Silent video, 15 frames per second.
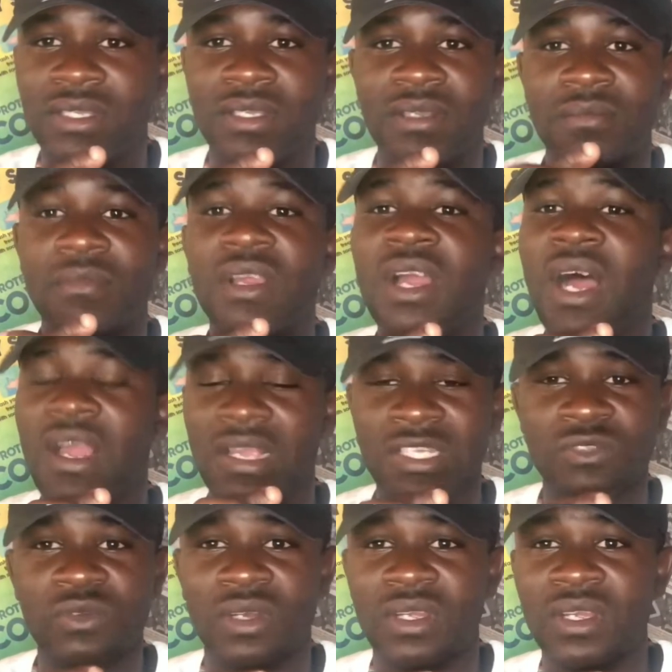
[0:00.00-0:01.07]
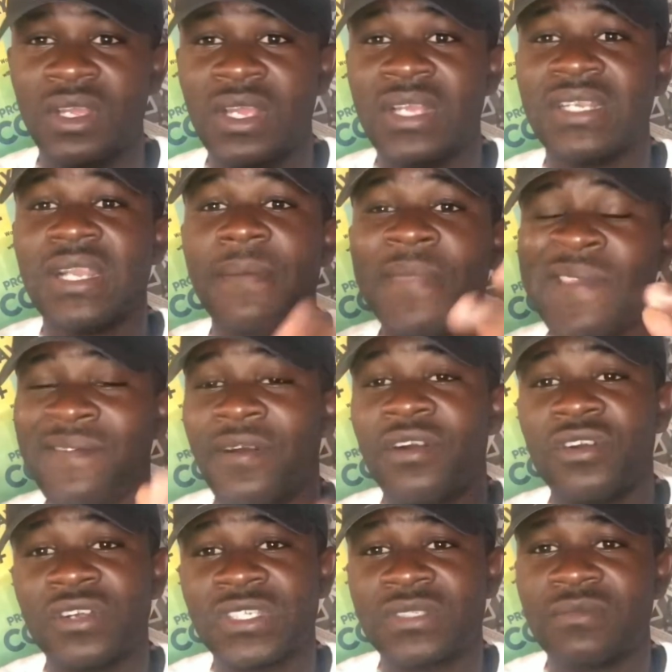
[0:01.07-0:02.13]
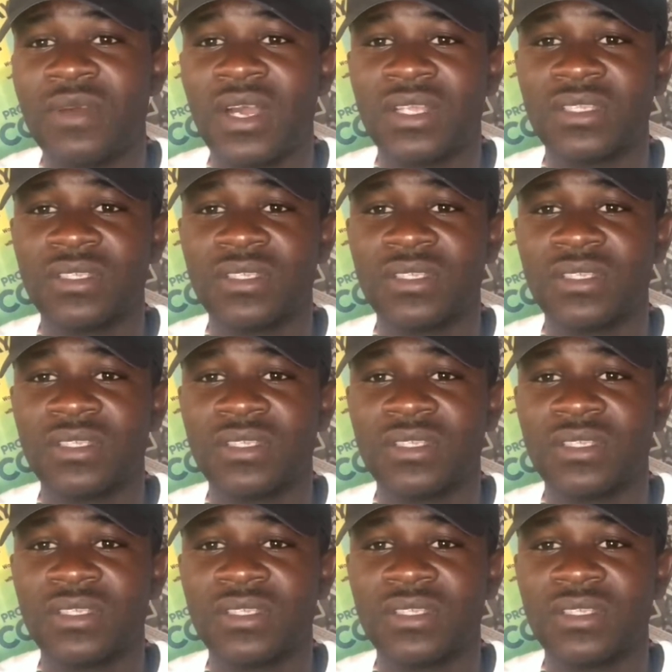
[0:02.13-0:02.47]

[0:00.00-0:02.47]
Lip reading: because they never work smart.